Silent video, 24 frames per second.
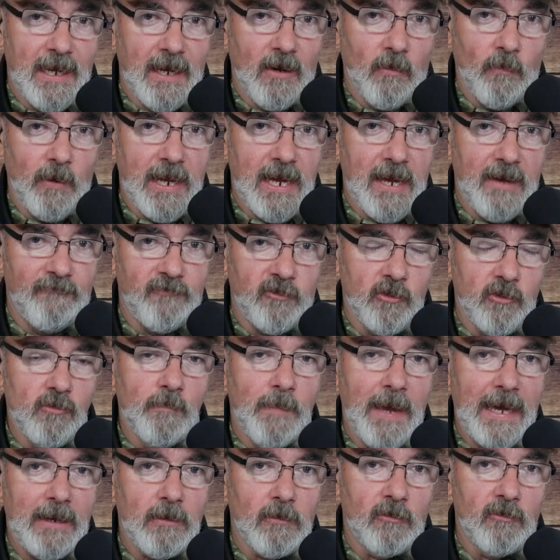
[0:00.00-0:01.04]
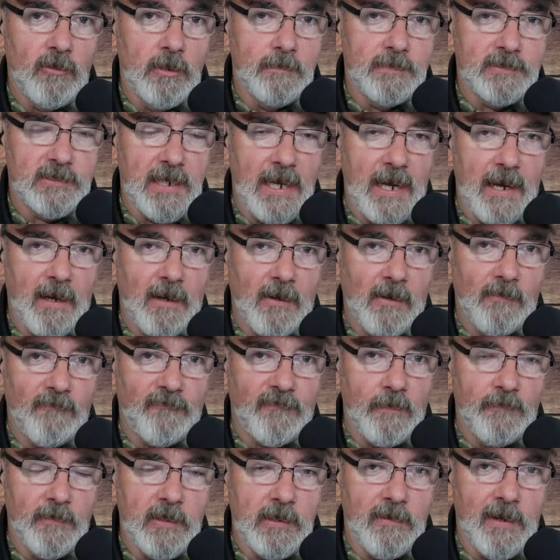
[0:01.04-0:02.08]
We have two battle groups now
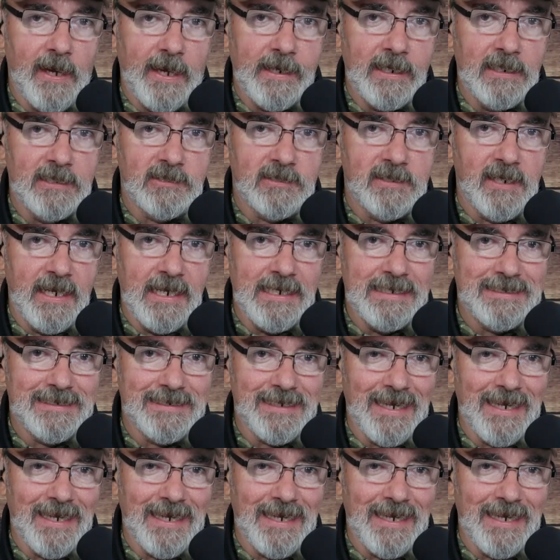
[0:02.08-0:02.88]
from the United States